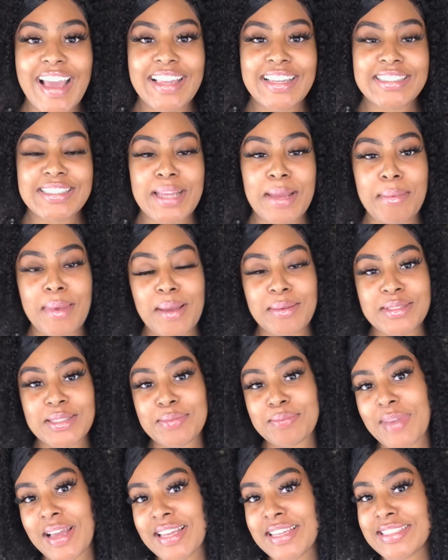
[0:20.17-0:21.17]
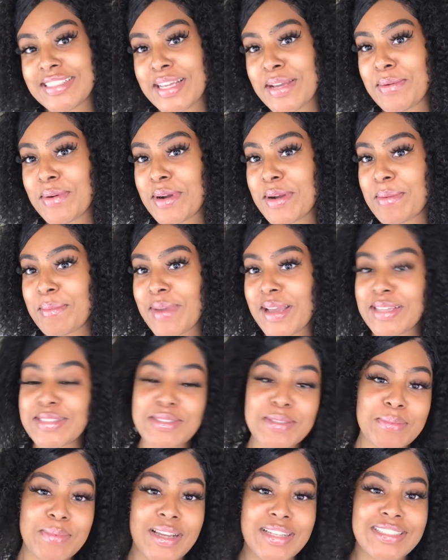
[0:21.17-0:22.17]
Lachey babes, it's my Lachey. Welcome back
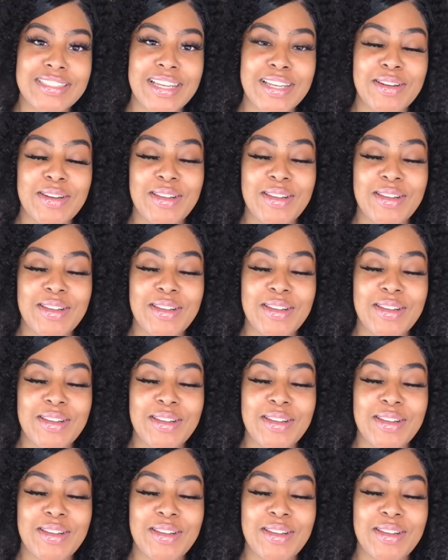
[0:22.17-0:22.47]
to my channel.